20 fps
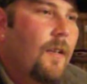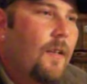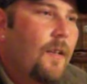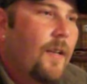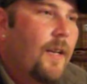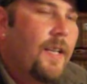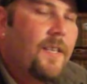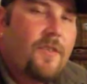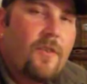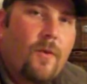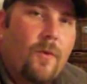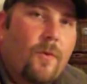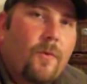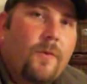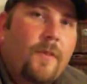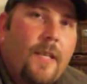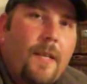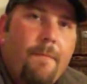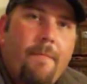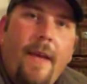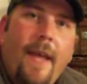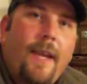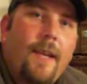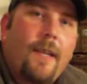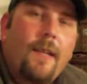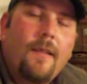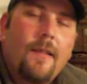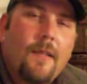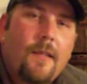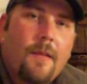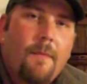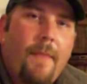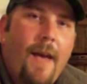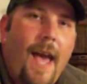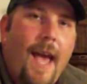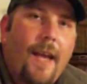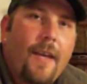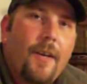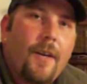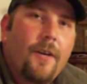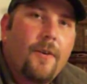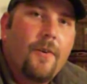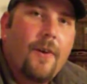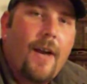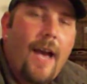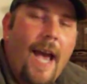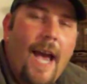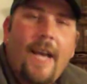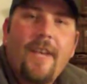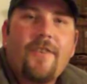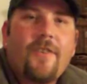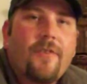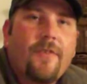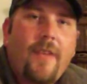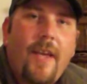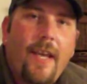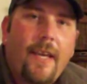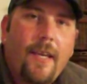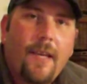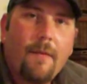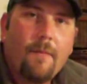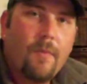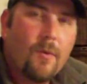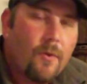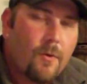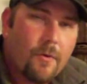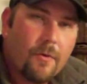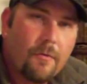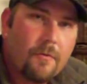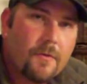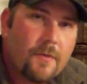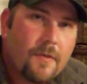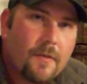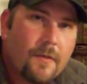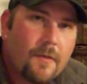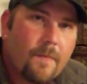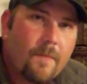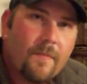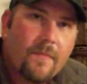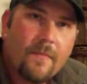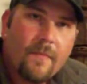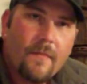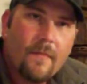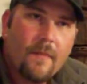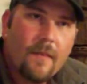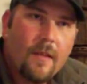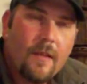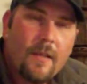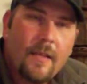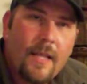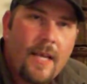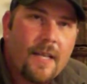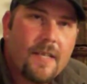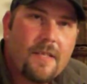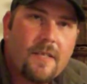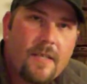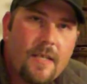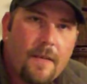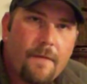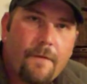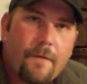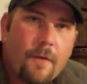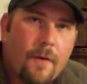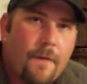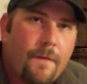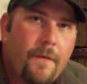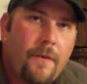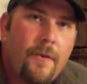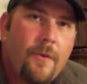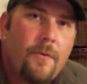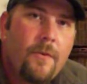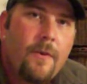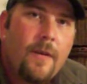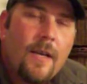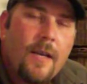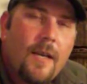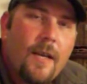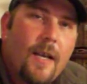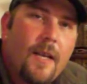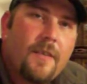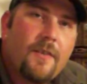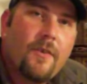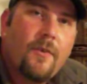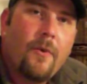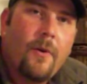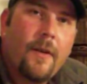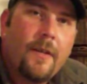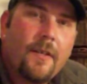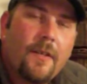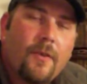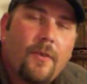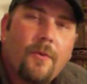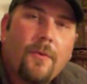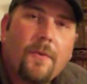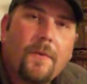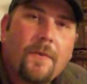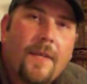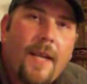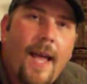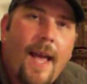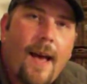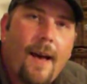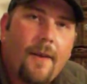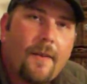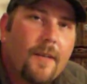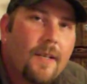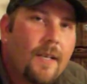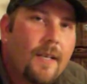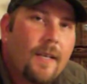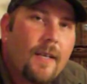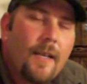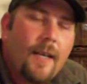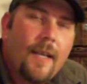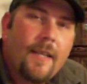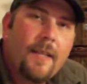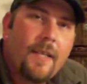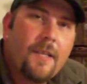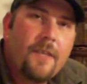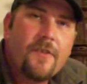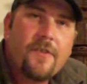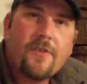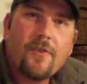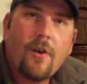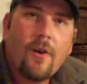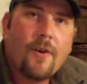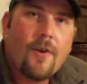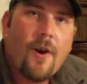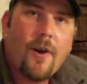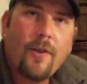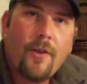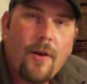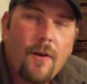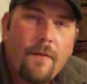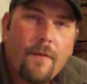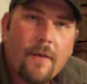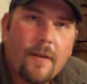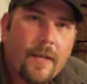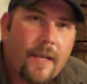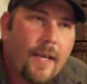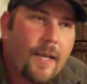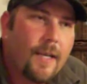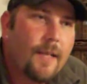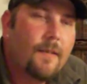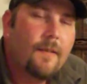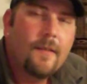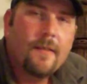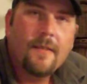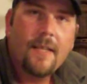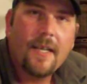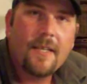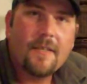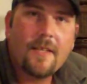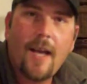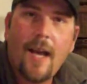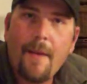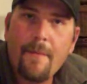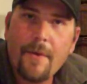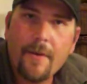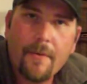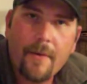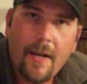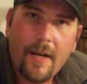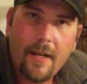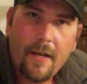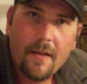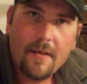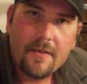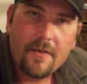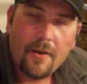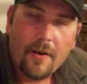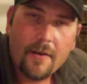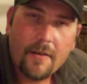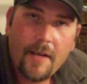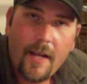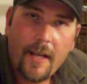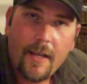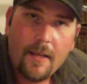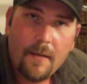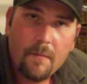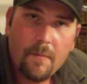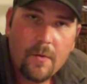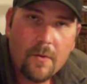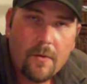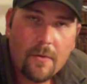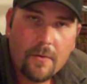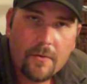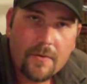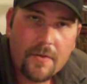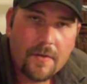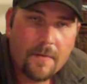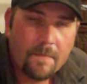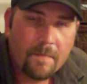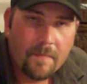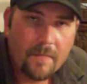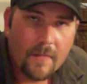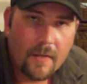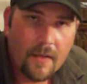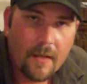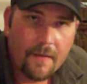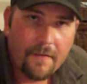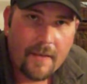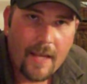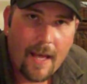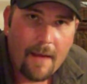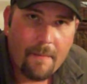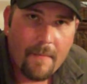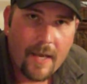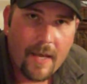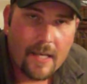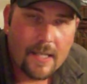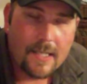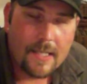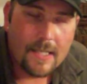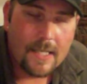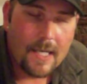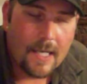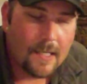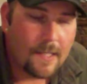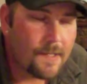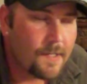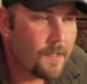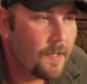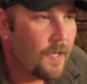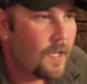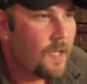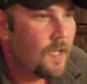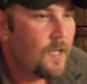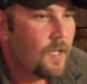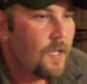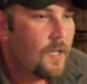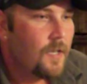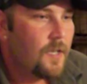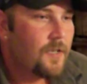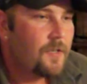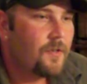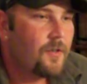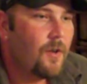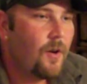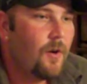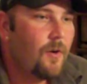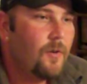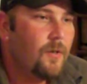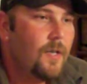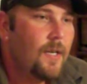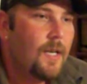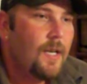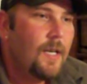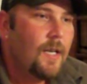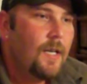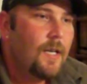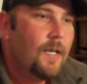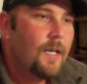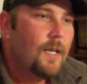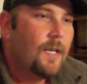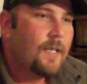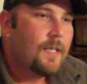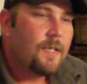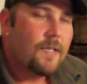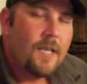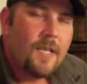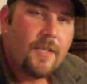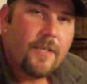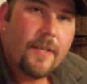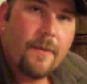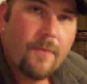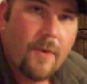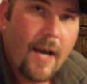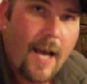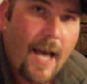it's only baking the tobacco as you're taking pulls. You let it sit for a few, it's going to cool down, and then you start all over again next time you're ready to start taking pulls, if that makes sense. So essentially what